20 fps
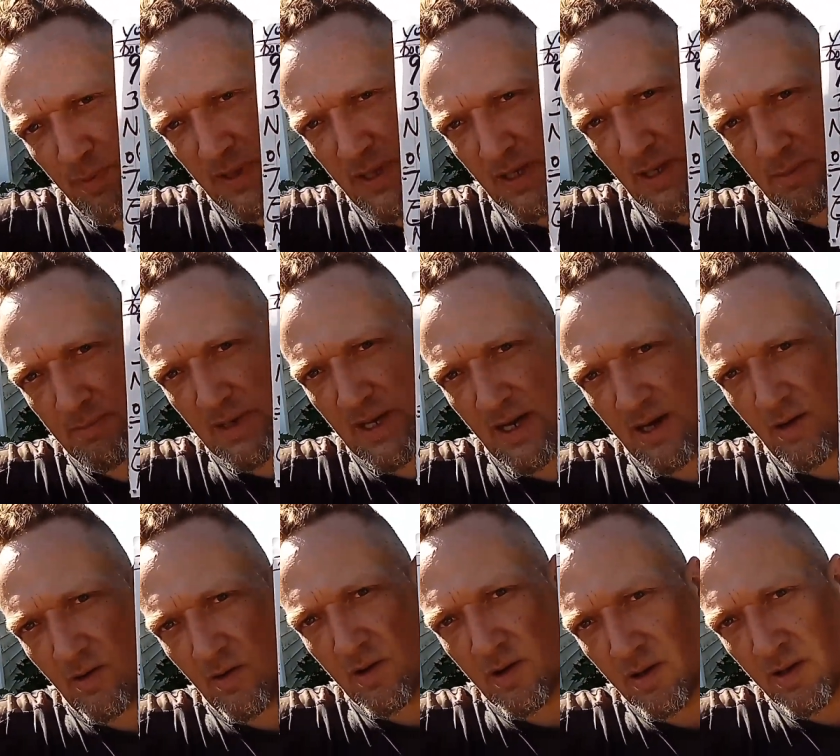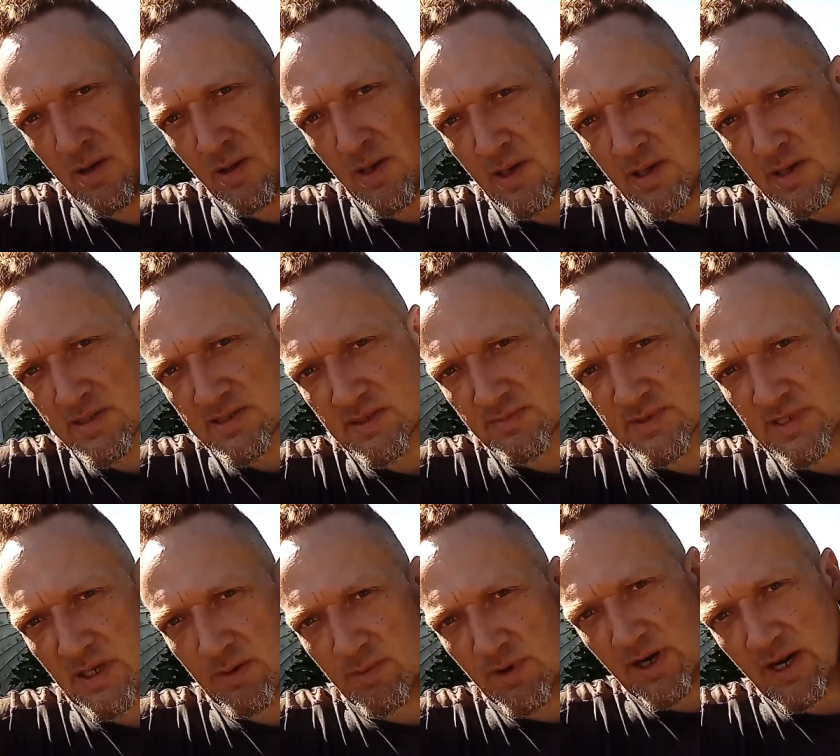p.m. now,
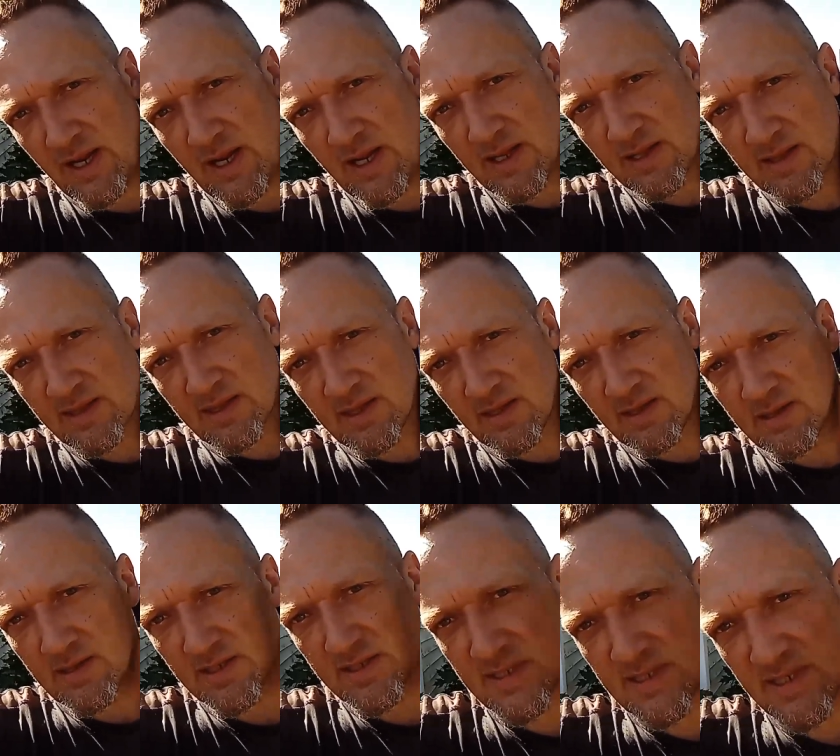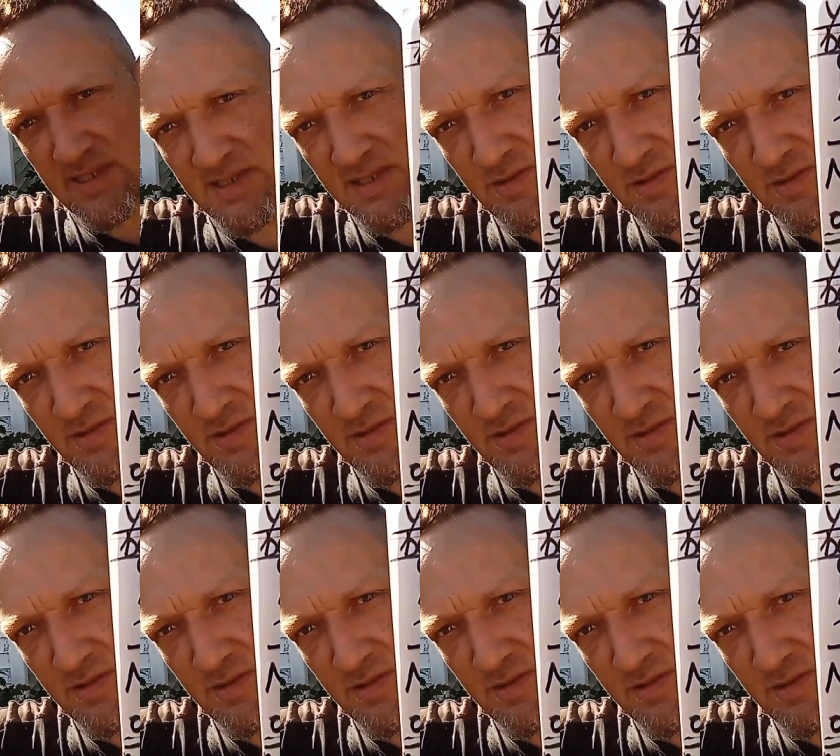September 8th. This says